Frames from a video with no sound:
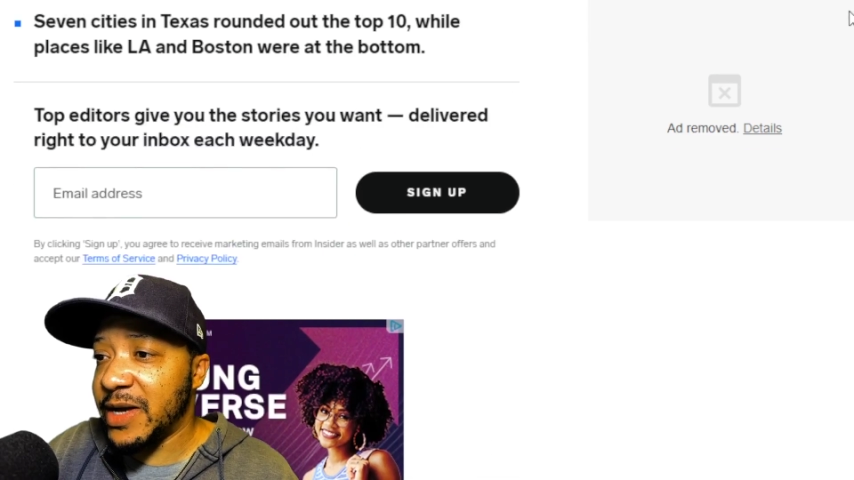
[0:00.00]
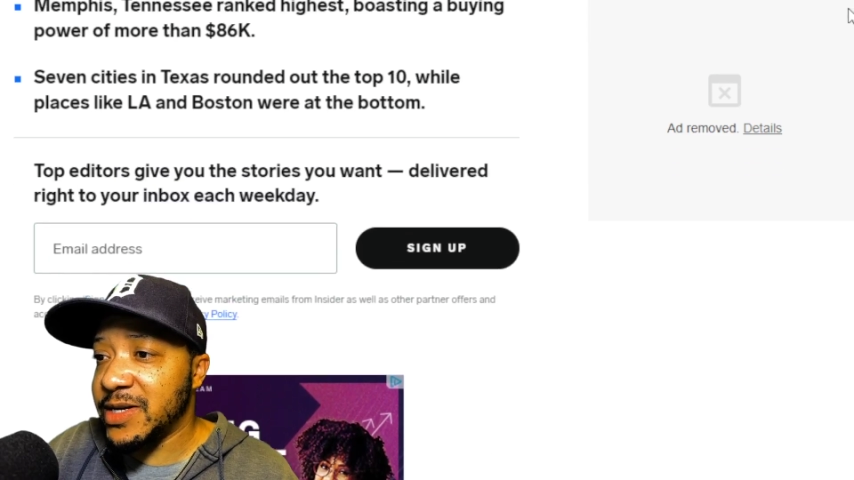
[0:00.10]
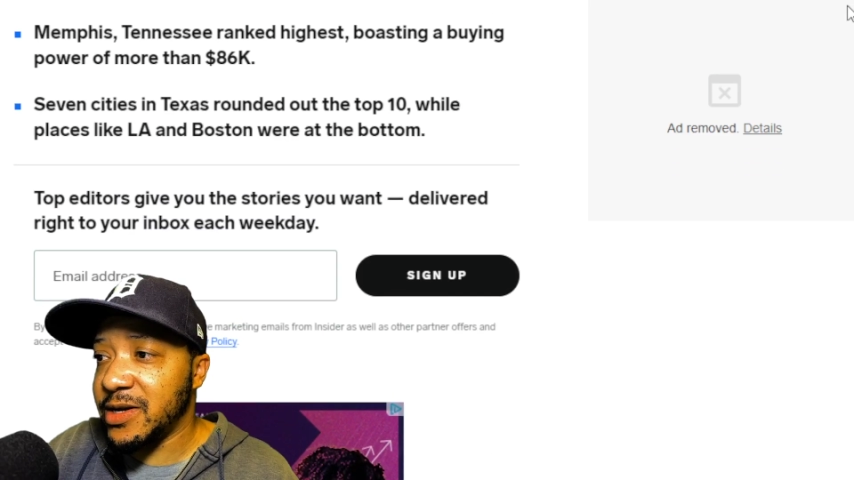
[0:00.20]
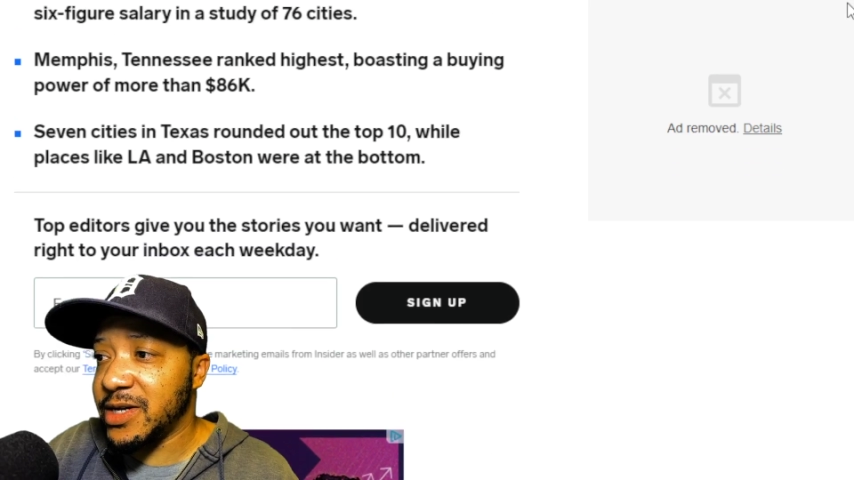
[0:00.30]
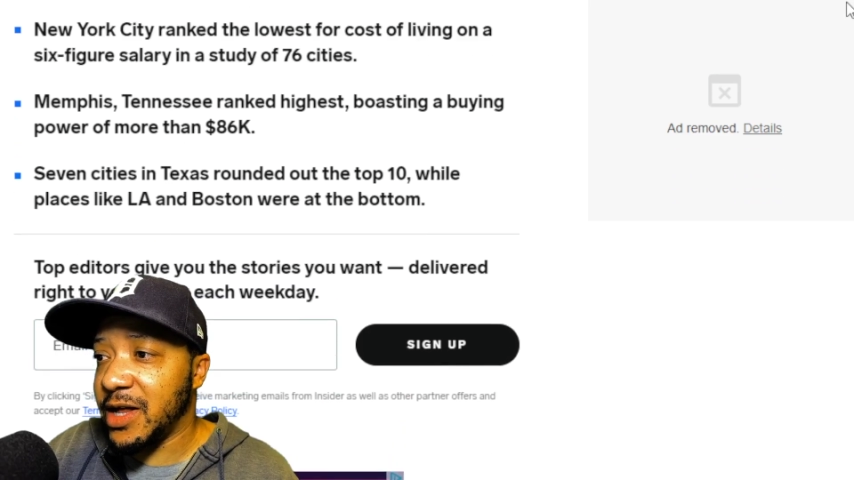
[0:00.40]

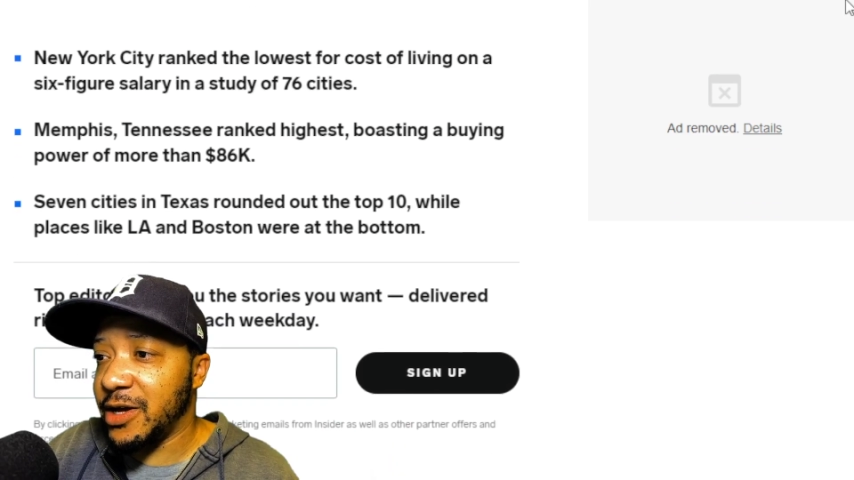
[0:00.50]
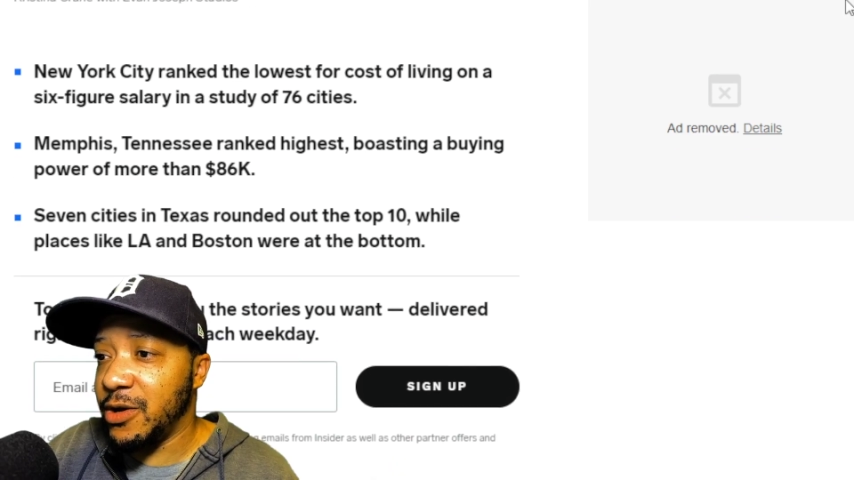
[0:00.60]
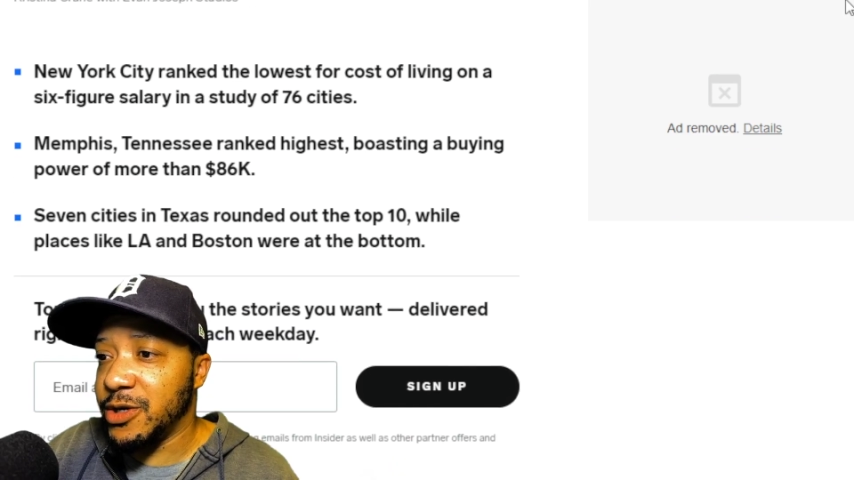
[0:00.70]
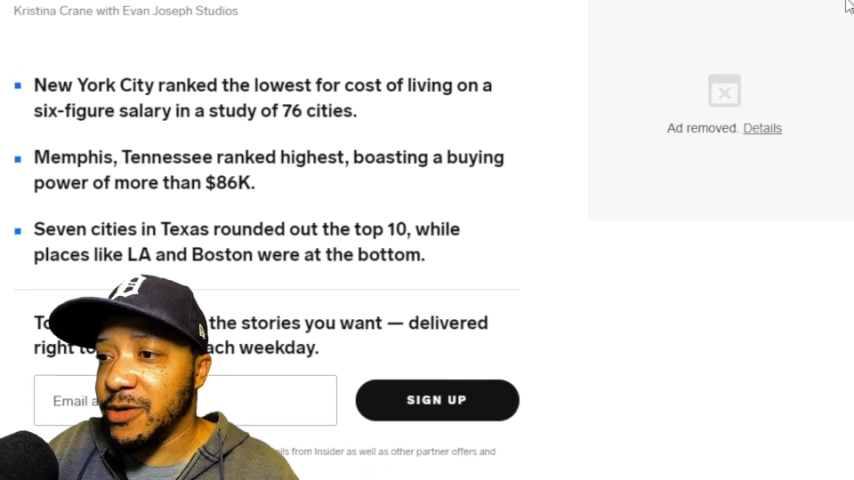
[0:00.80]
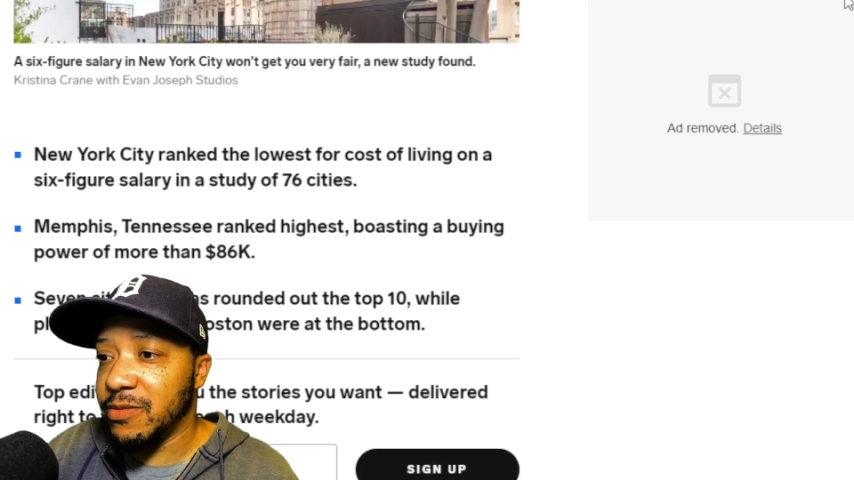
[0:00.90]
telling you to
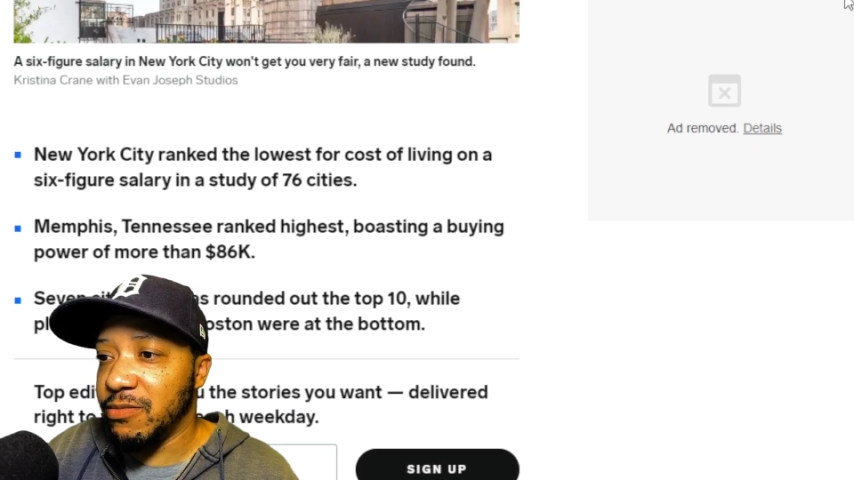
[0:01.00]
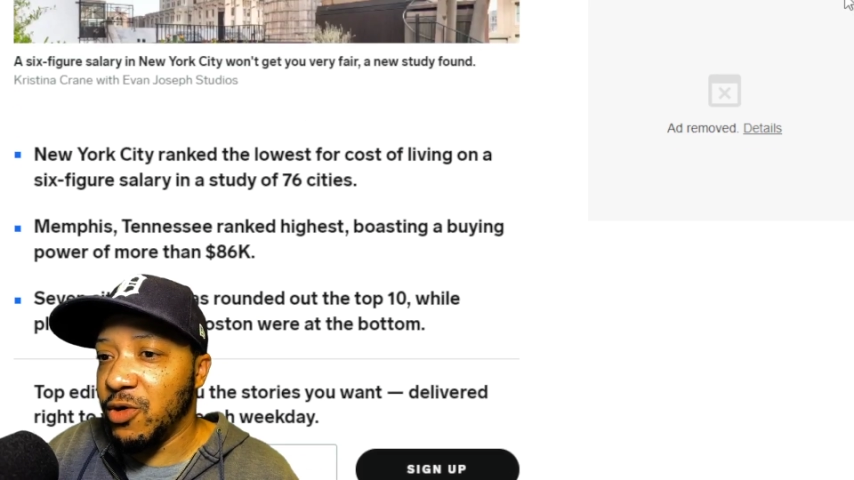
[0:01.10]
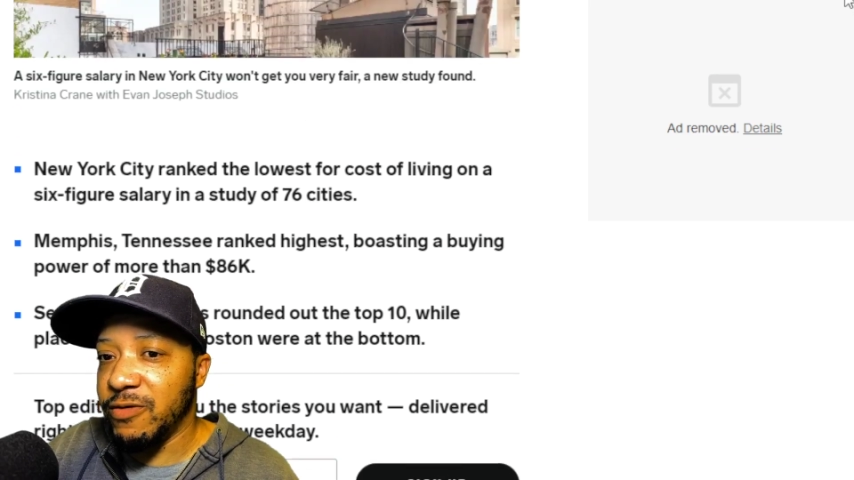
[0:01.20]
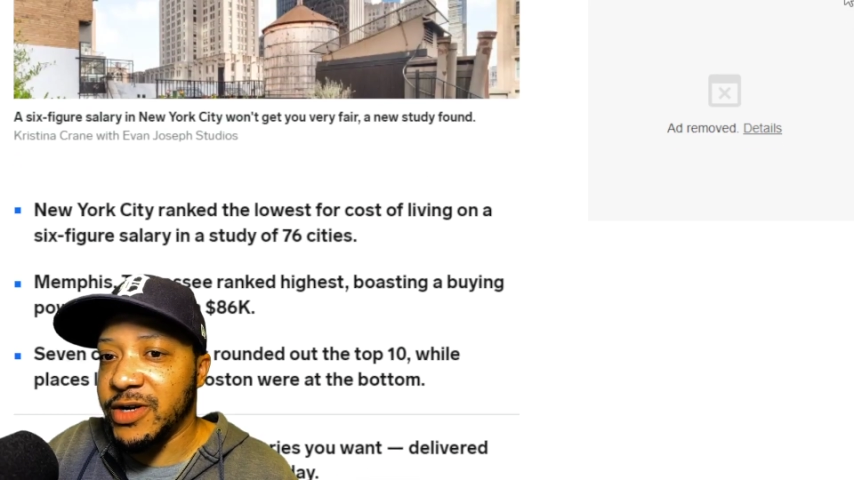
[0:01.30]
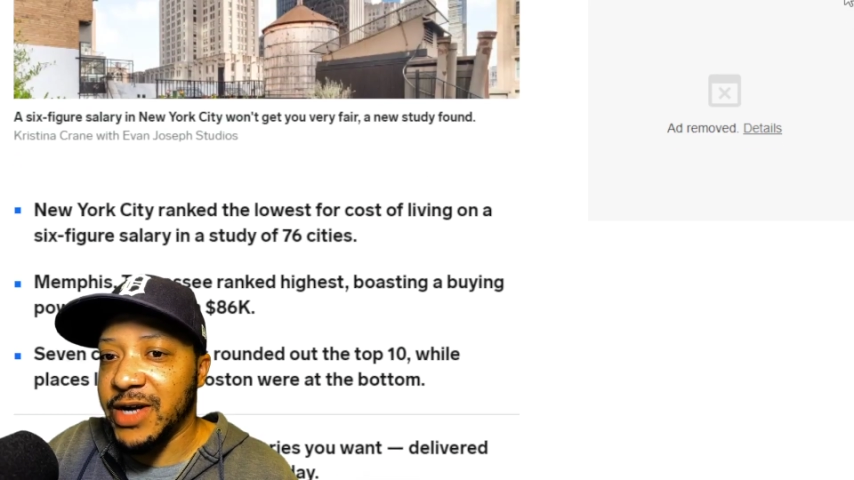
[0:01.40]
move to
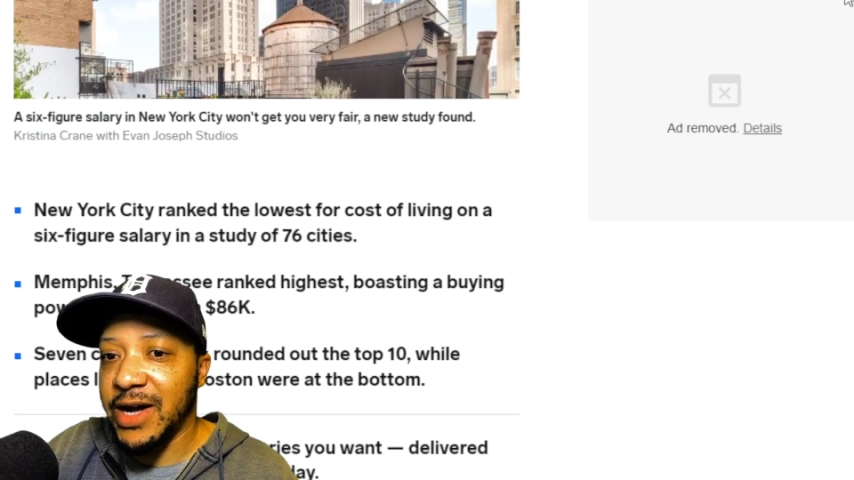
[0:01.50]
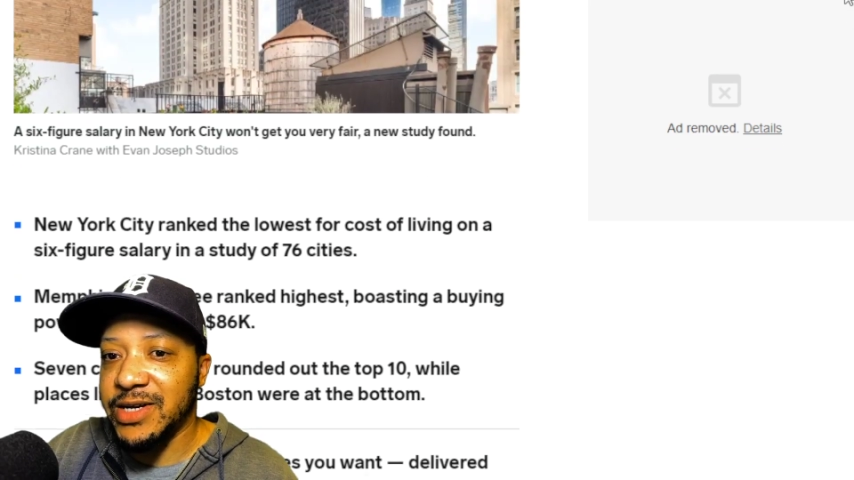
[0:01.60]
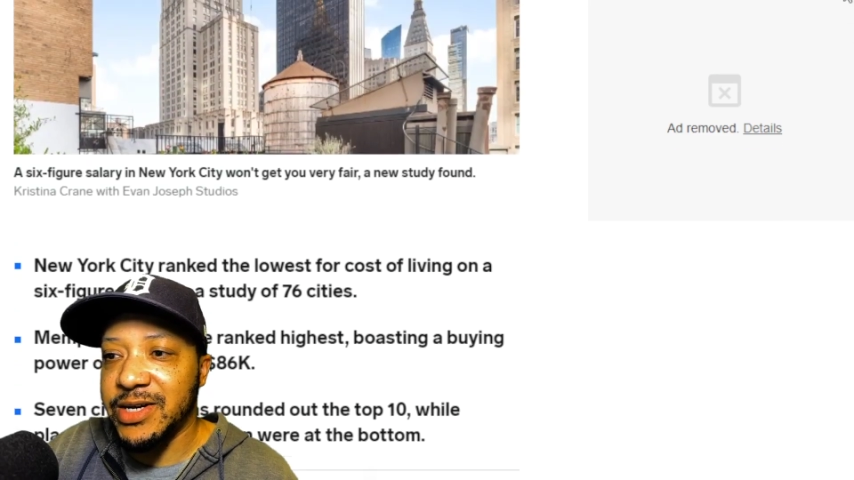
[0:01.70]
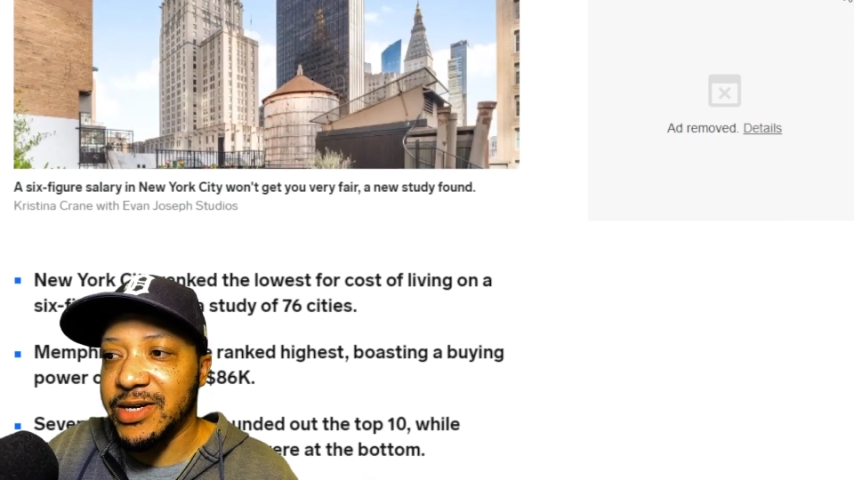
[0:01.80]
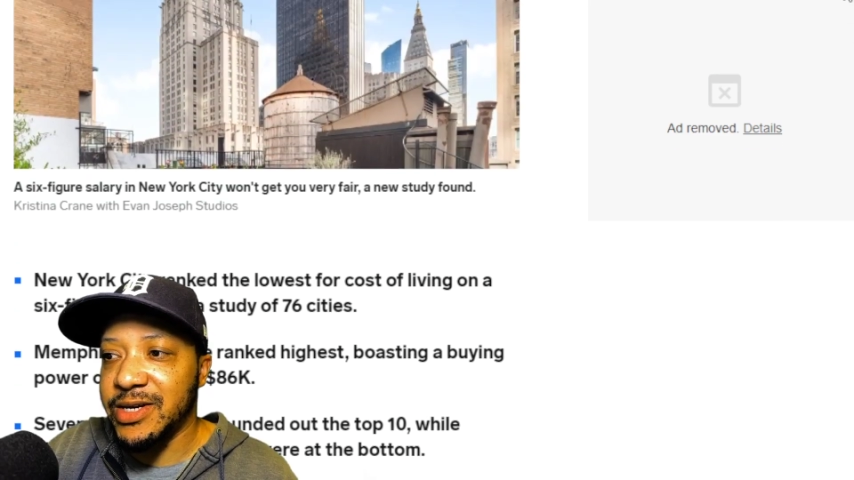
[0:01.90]

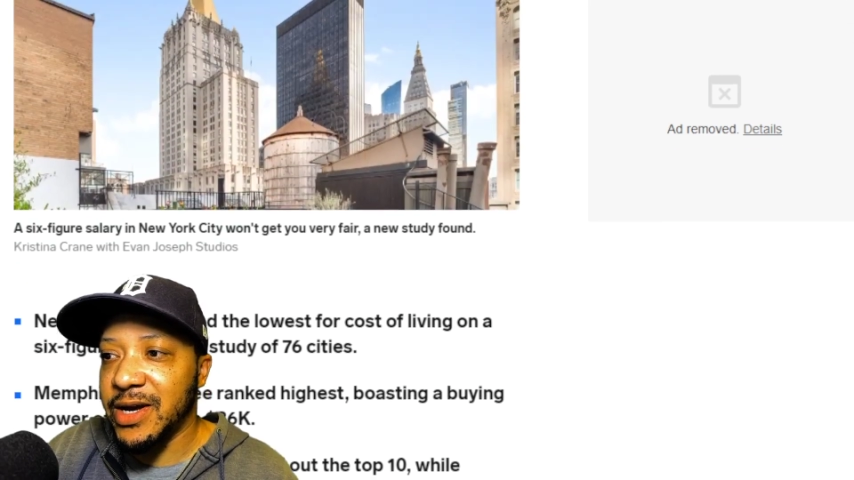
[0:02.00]
Texas